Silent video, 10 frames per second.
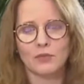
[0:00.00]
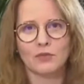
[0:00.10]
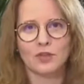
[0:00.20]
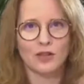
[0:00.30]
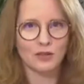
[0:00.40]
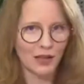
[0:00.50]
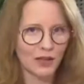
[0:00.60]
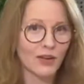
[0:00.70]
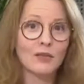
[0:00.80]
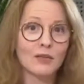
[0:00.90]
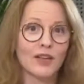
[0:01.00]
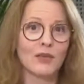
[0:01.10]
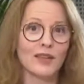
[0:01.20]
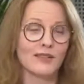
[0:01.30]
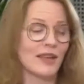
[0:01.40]
Dr. Mike Ryan will
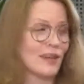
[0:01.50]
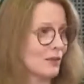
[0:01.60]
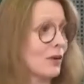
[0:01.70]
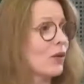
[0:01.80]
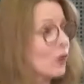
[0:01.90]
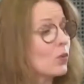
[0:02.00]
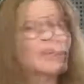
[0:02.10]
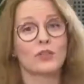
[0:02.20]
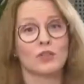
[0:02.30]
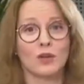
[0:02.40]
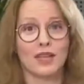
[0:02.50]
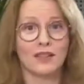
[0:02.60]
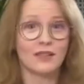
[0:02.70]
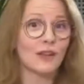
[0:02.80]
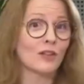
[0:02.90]
always say it's about what we're doing.
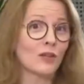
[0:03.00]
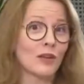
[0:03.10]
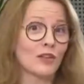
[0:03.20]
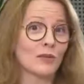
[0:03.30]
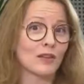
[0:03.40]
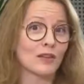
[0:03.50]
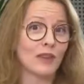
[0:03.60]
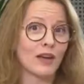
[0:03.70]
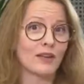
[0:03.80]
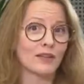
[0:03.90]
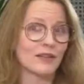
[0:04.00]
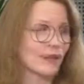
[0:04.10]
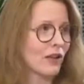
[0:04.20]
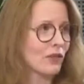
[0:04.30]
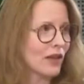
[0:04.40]
It's not so much about the virus
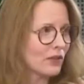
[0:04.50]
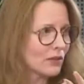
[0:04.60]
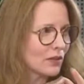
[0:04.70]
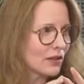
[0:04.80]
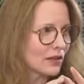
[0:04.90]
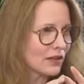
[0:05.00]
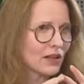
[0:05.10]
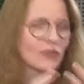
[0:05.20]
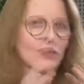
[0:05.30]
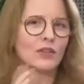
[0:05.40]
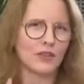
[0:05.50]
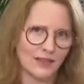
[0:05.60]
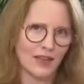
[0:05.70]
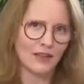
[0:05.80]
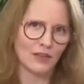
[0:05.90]
itself. We have a kind of a good
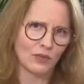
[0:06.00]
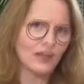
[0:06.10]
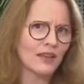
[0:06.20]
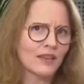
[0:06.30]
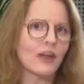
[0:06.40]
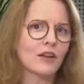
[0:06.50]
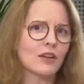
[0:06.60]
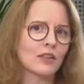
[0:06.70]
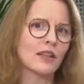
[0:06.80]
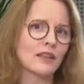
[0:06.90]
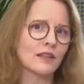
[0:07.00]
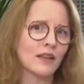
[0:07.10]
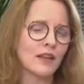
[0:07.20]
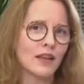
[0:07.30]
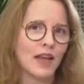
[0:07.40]
sense of what this character is
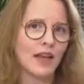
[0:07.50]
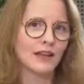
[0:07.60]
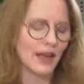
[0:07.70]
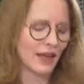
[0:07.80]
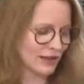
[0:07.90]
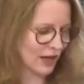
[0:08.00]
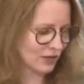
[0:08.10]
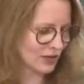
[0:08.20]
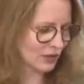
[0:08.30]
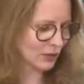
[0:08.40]
and how to deal